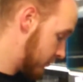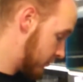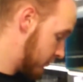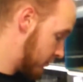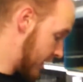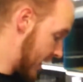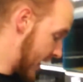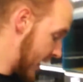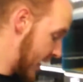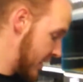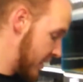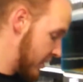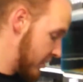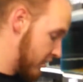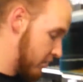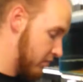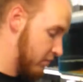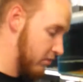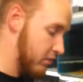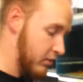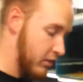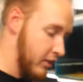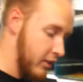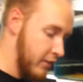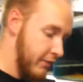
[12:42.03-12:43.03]
Hey,
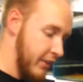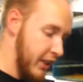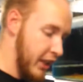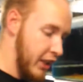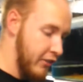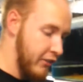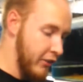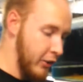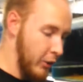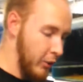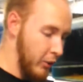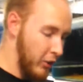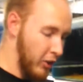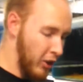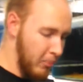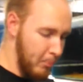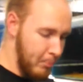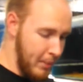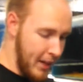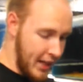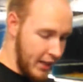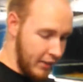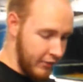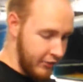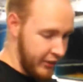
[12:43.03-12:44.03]
fish food on
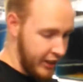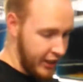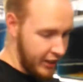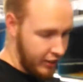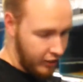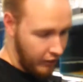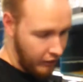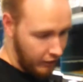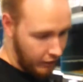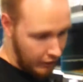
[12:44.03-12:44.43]
benefits.